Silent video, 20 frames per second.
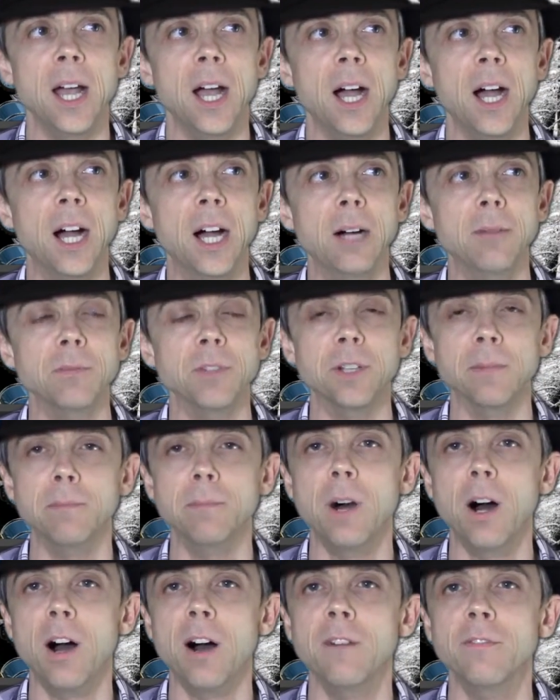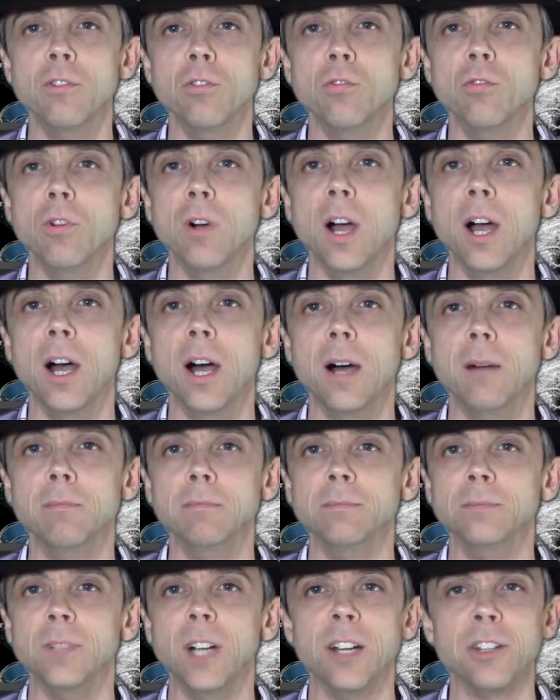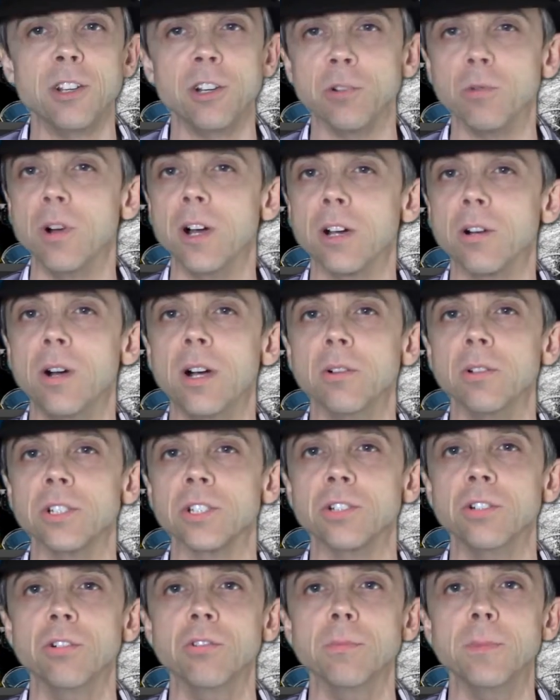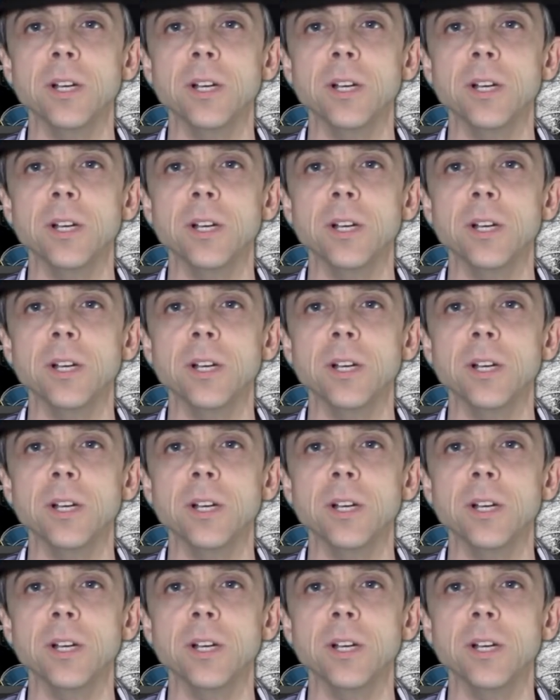The Marvel, I don't know quite what it's called,